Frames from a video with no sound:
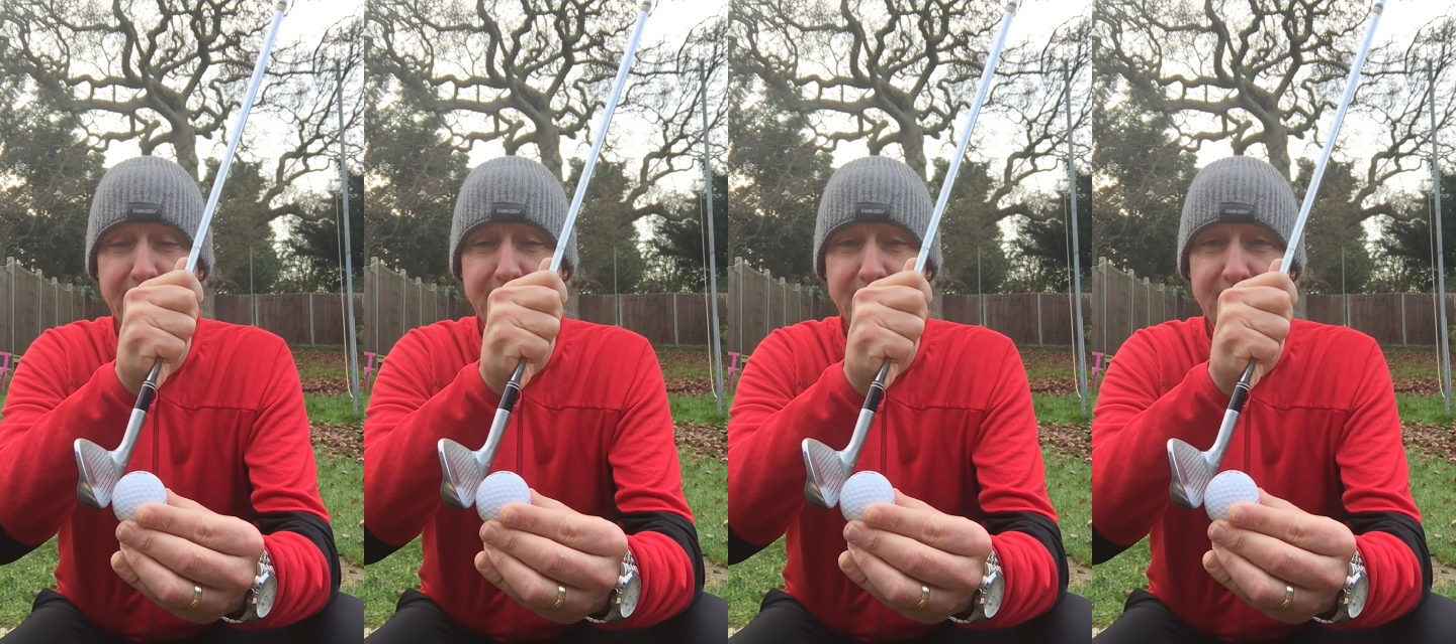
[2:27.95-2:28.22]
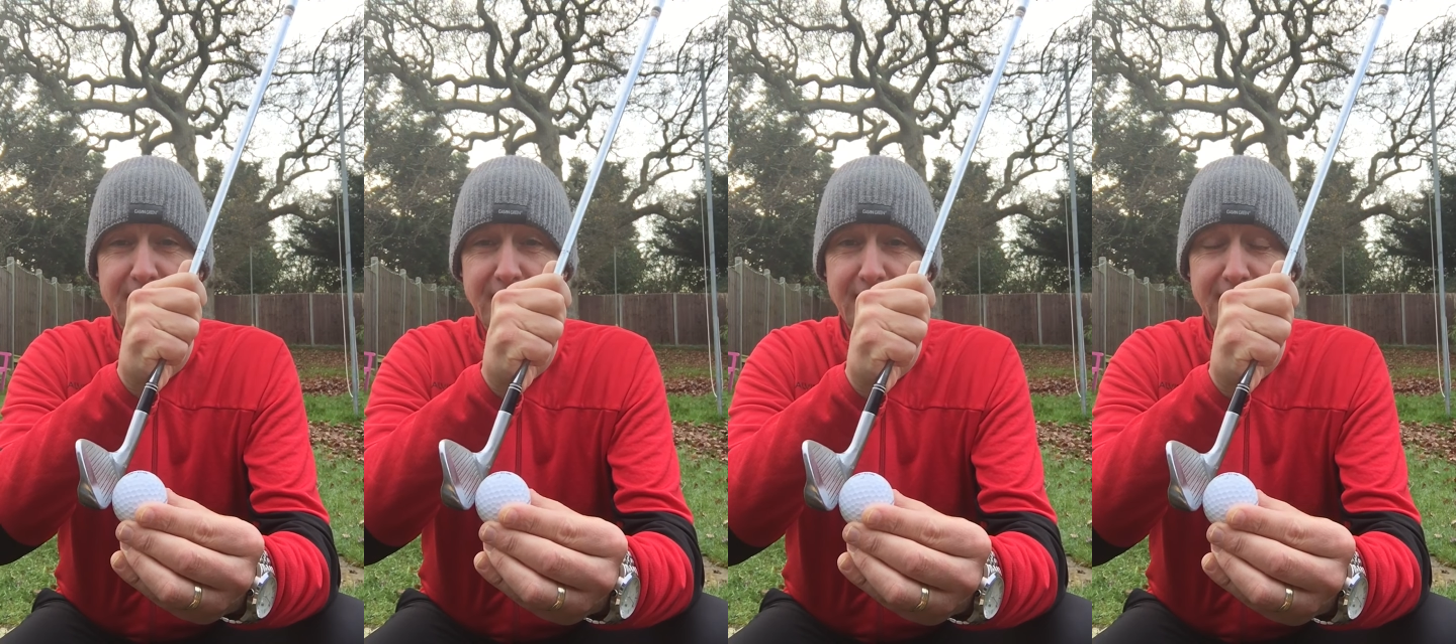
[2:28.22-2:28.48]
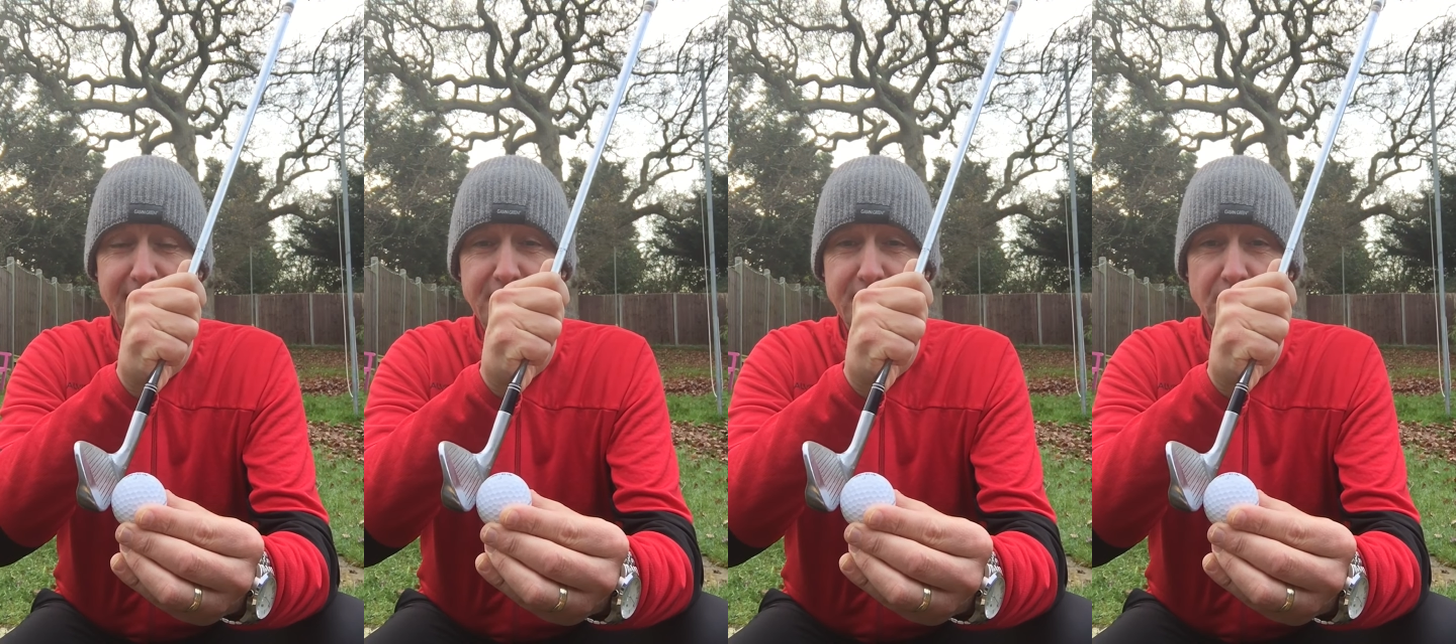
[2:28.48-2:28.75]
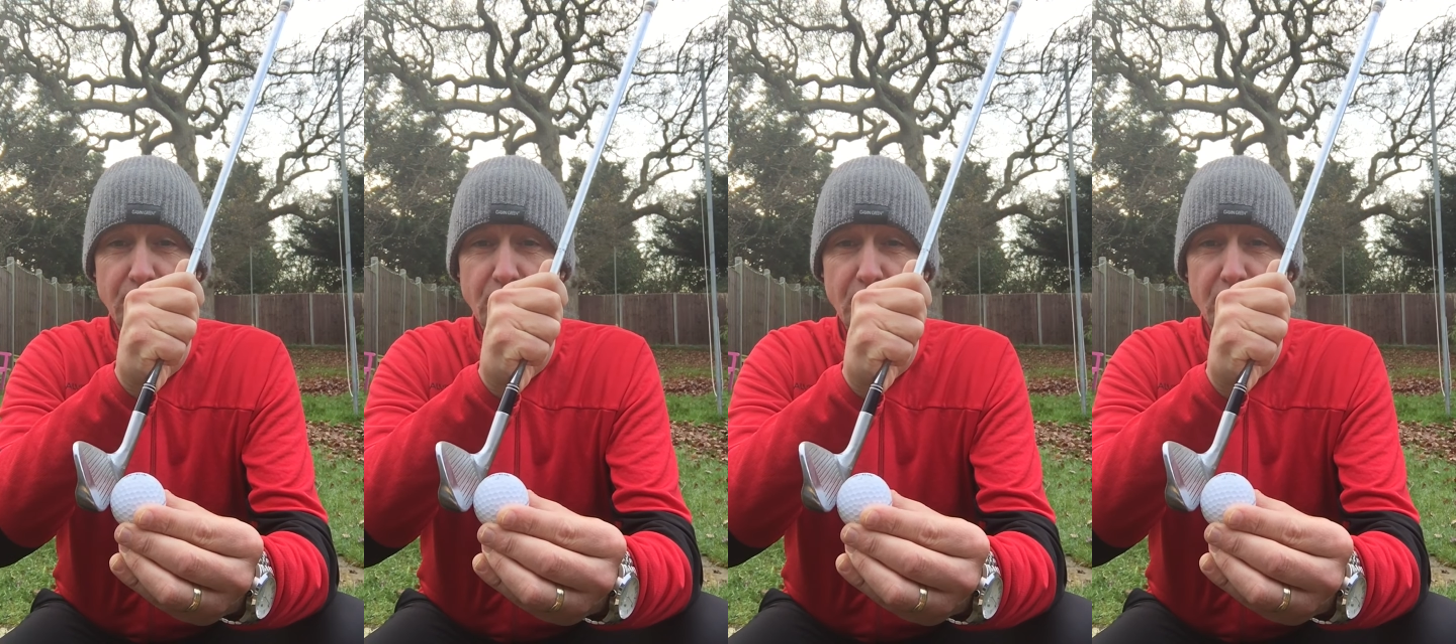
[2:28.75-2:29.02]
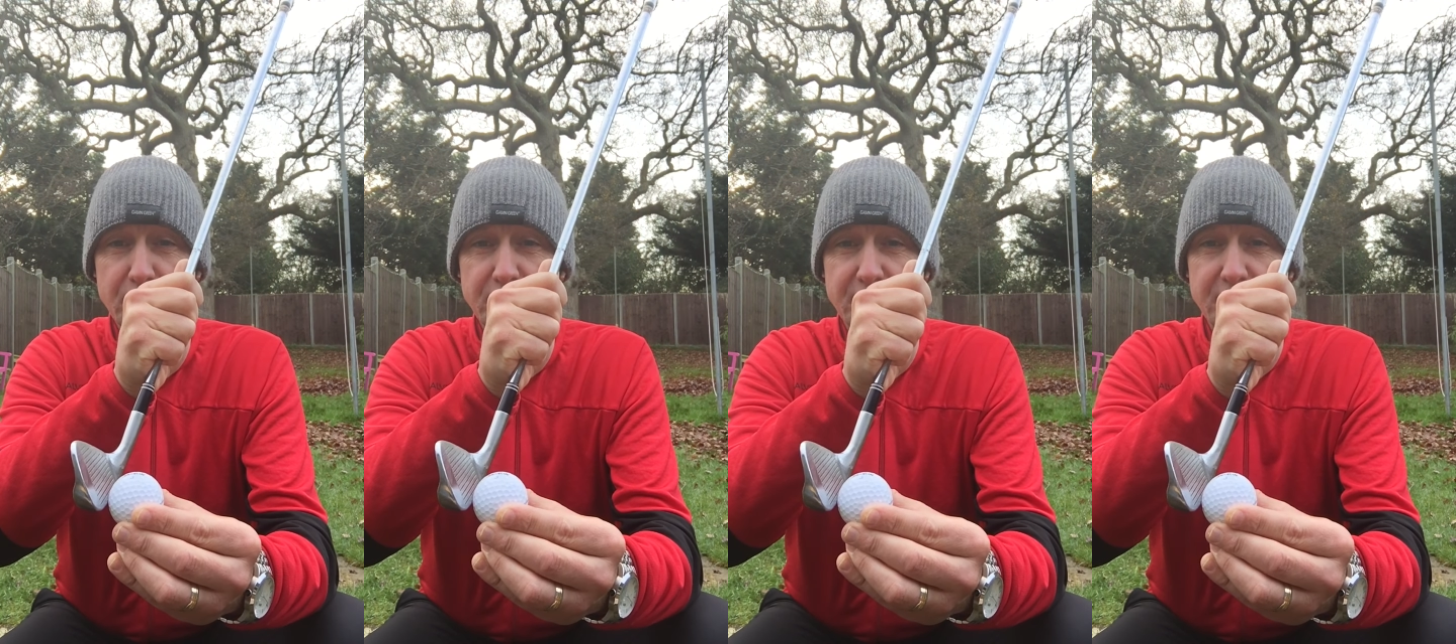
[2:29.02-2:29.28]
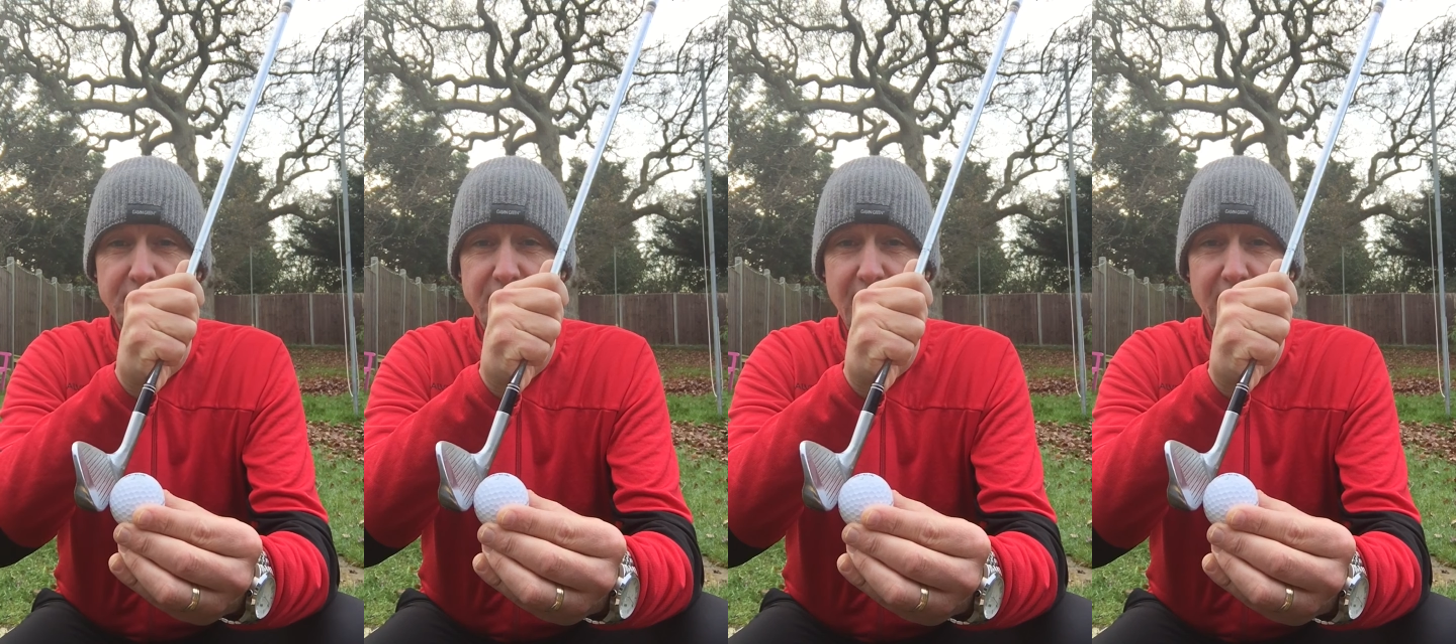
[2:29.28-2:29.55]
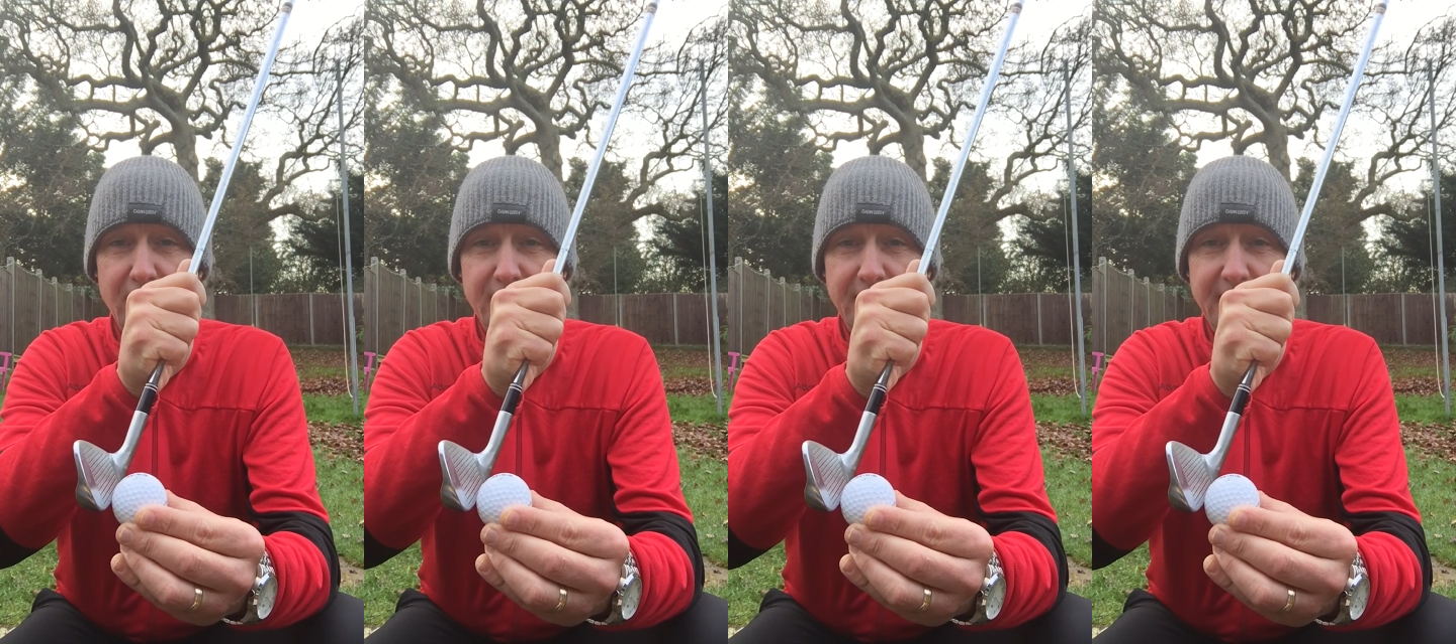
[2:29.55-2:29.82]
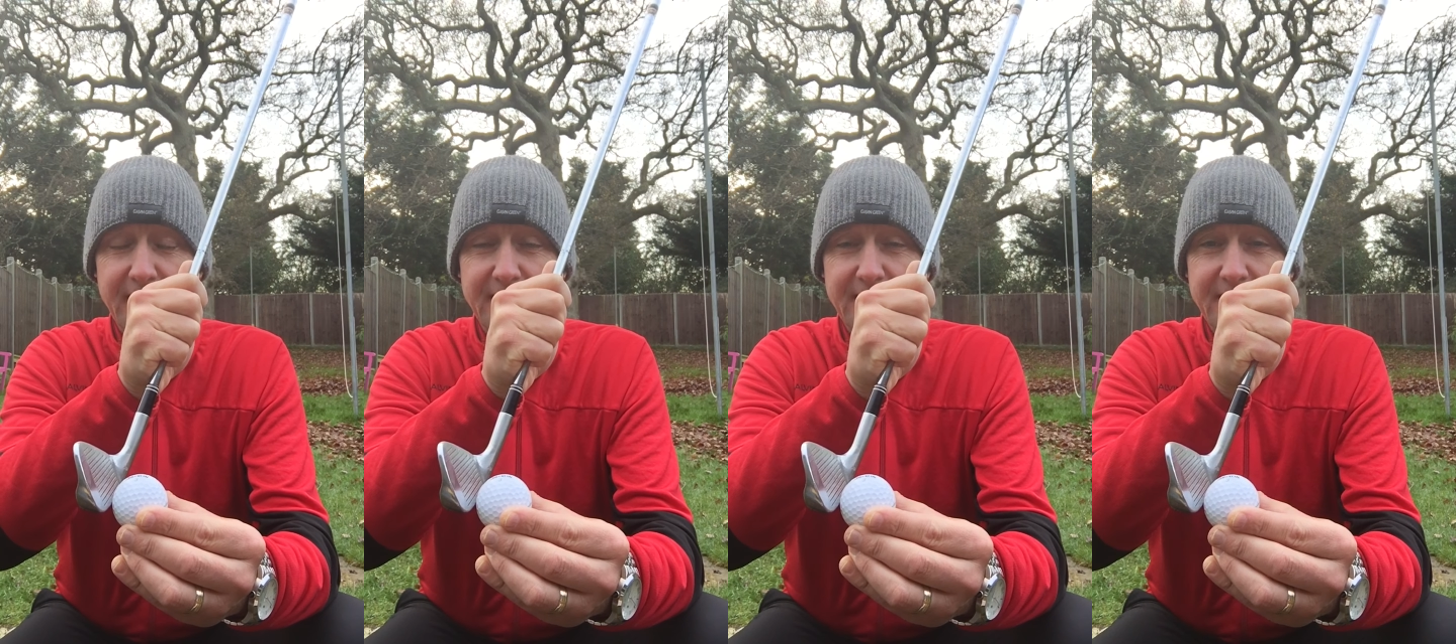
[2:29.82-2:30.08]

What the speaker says: slightly towards the target,